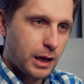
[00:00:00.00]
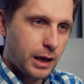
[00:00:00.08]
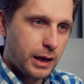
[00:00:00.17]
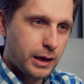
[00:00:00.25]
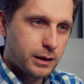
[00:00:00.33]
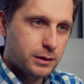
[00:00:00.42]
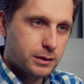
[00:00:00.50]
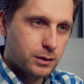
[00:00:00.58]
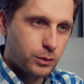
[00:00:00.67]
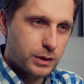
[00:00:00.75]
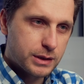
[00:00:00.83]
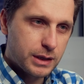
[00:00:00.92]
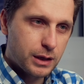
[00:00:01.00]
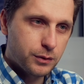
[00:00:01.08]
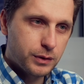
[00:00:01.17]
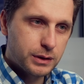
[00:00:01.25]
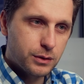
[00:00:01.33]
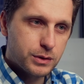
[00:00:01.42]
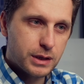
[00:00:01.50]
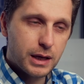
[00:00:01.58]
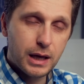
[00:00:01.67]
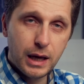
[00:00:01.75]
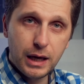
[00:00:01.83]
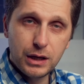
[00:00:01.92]
and on the side of it there's a
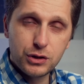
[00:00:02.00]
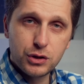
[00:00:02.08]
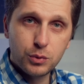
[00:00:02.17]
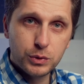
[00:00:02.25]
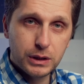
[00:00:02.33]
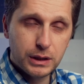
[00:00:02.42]
H with